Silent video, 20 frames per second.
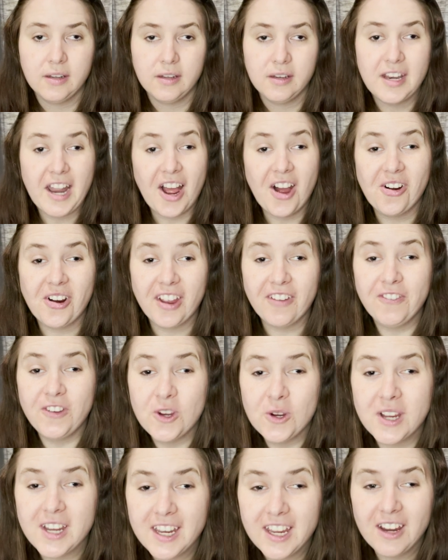Now, if
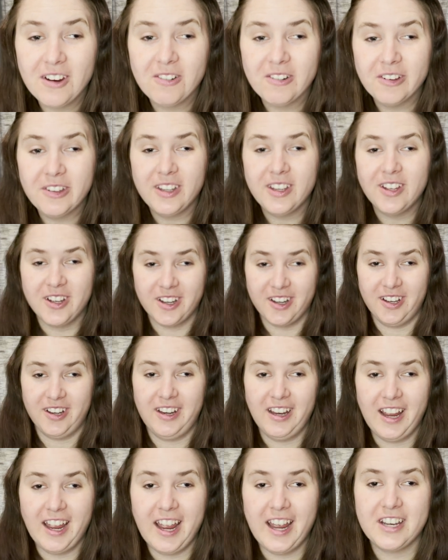you can get really
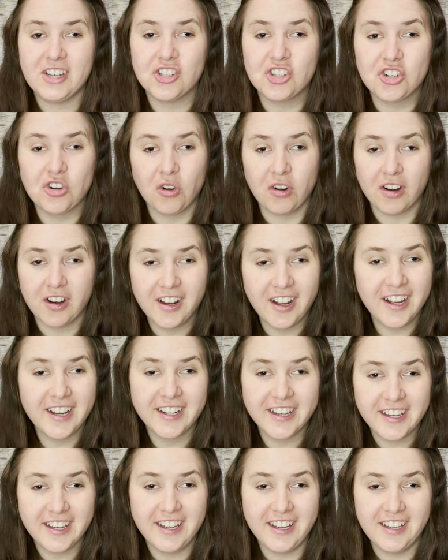good at
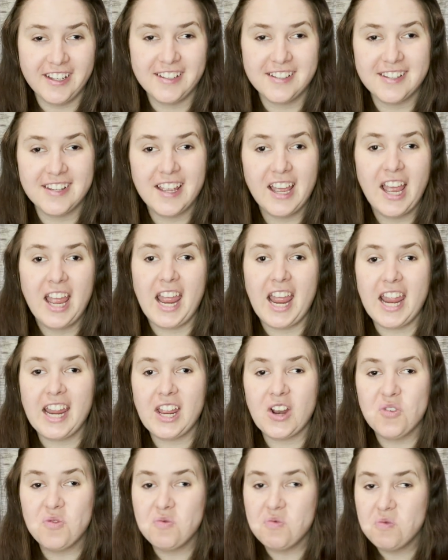shortcut keys, it
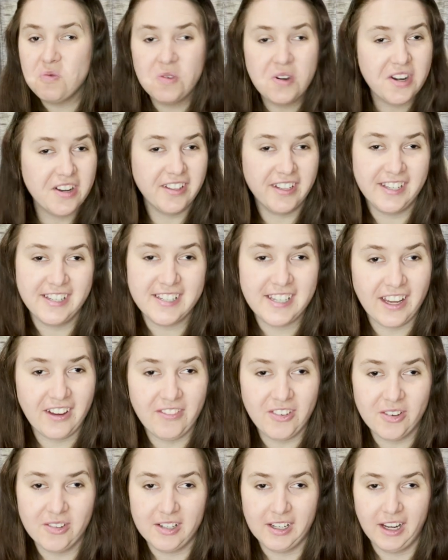can really
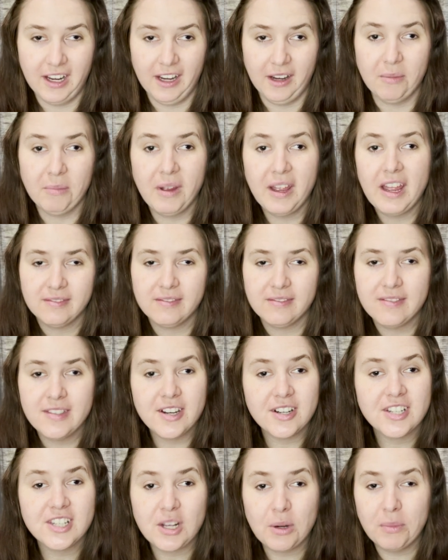save you time.
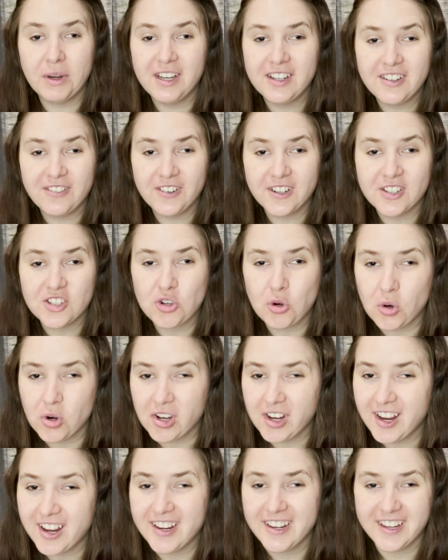There's so many different
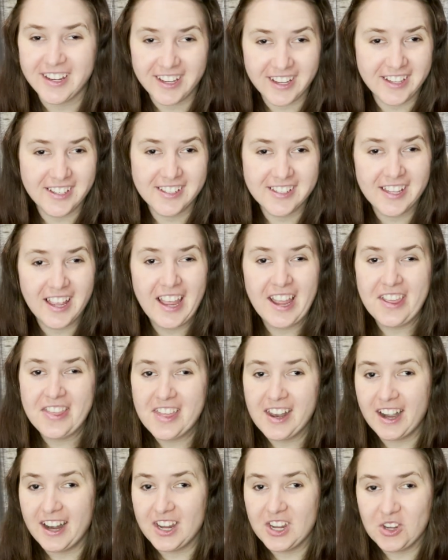shortcut keys
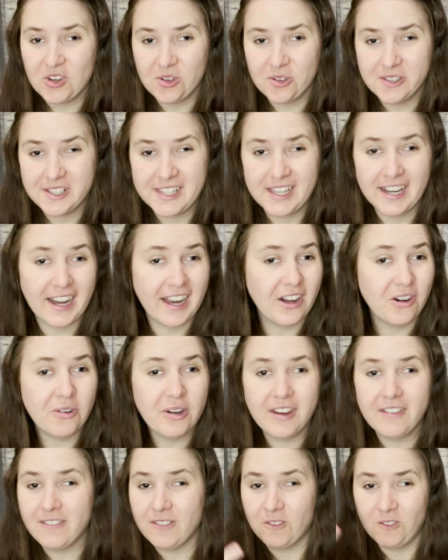that I use that I don't
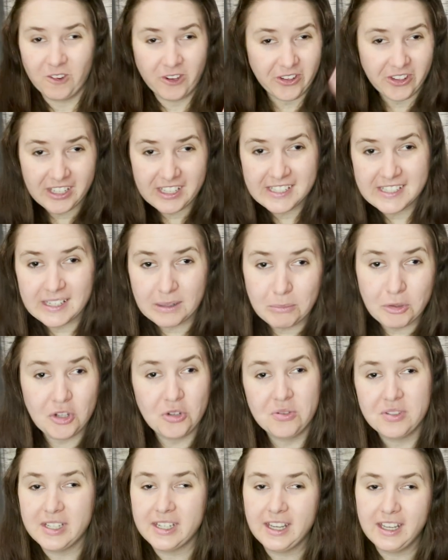even realize I'm
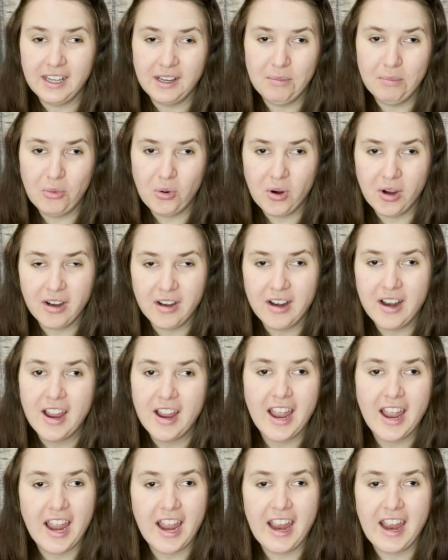using anymore,
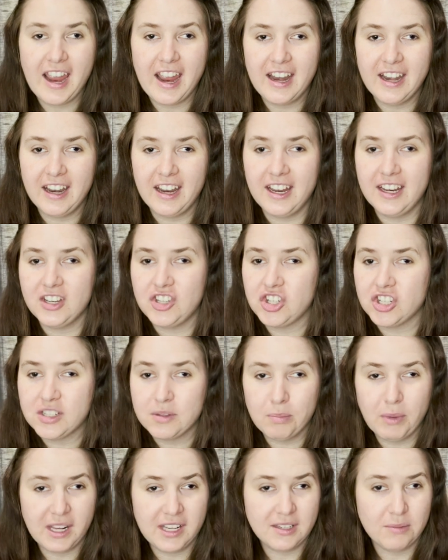and it
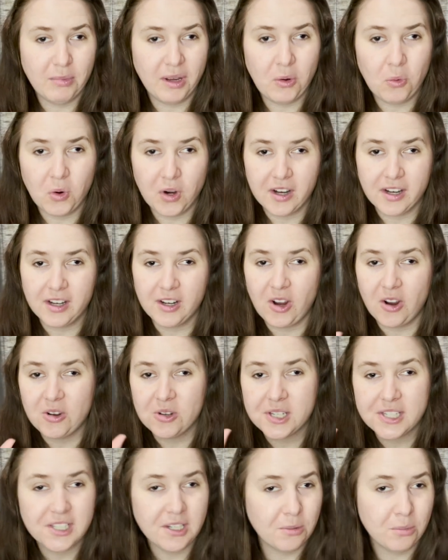just makes my work go
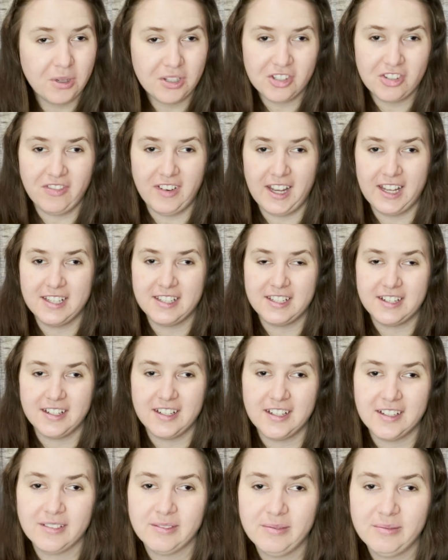so much
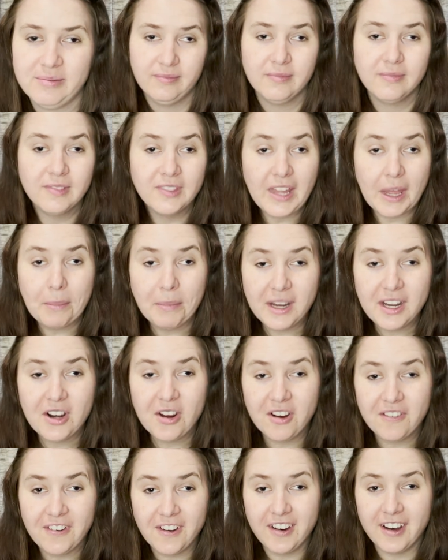faster. Let me
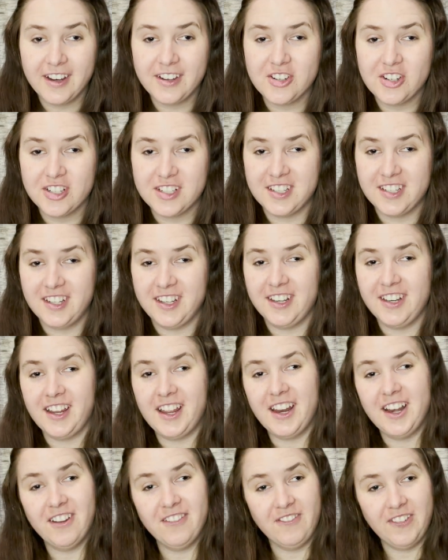know if you're interested
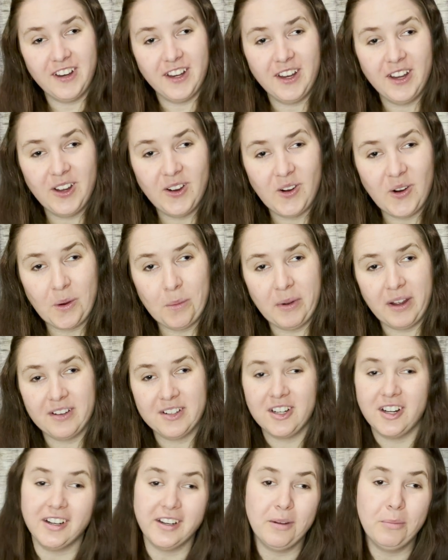in a video about
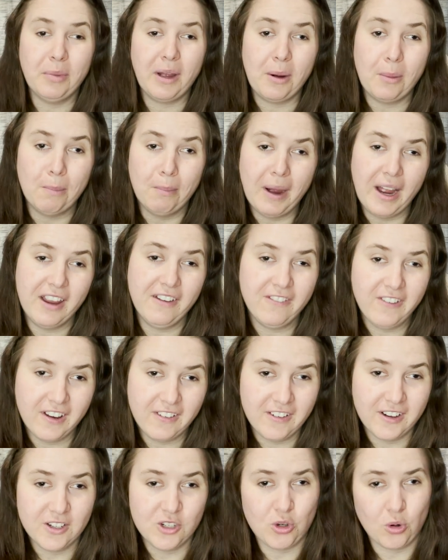talking about my
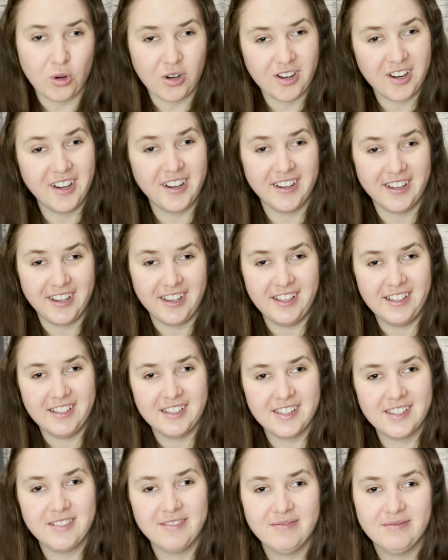favorite shortcut
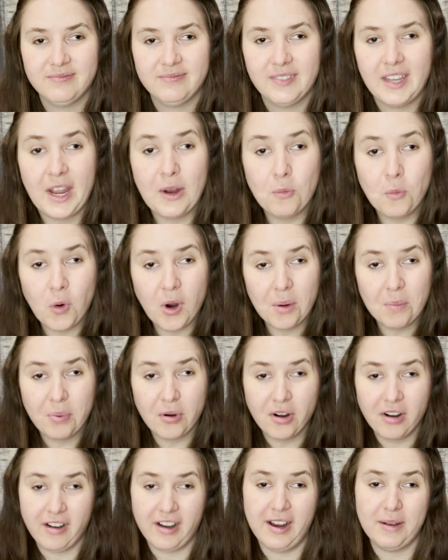keys and what
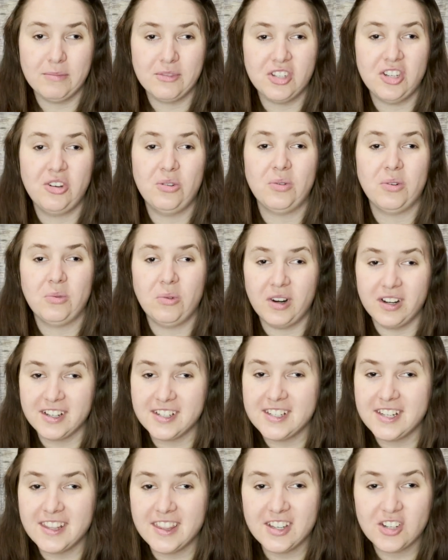programs you would want to
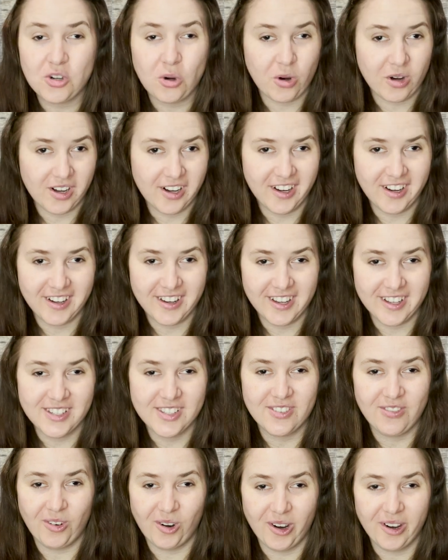see the shortcut
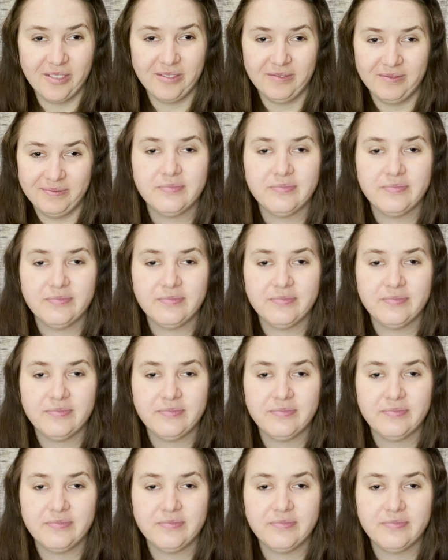keys for.